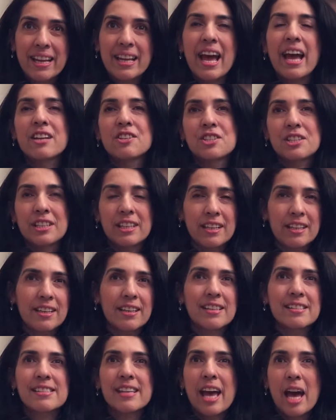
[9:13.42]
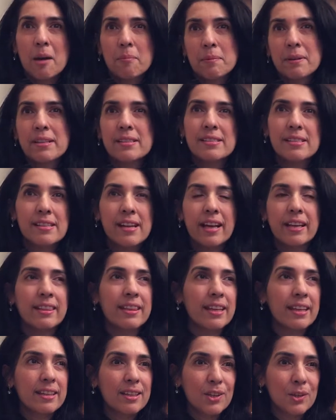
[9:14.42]
That actually is happiness, and
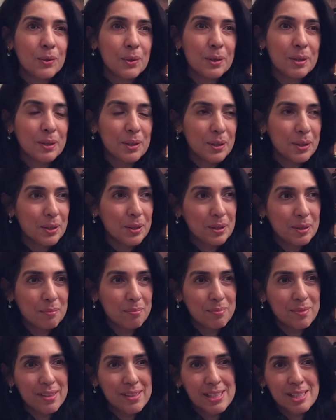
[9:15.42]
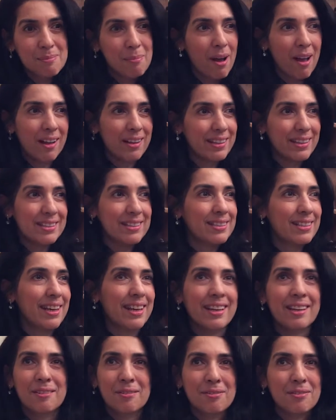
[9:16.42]
I think a smile can
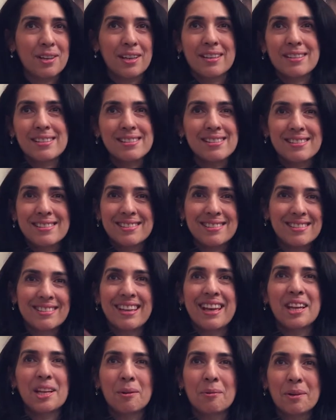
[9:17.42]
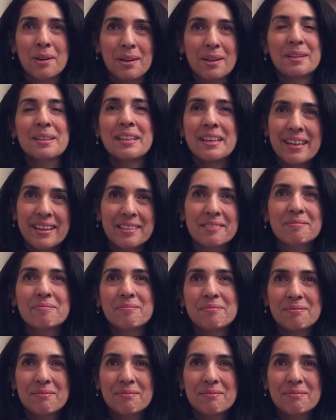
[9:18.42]
take a face anywhere. Yeah.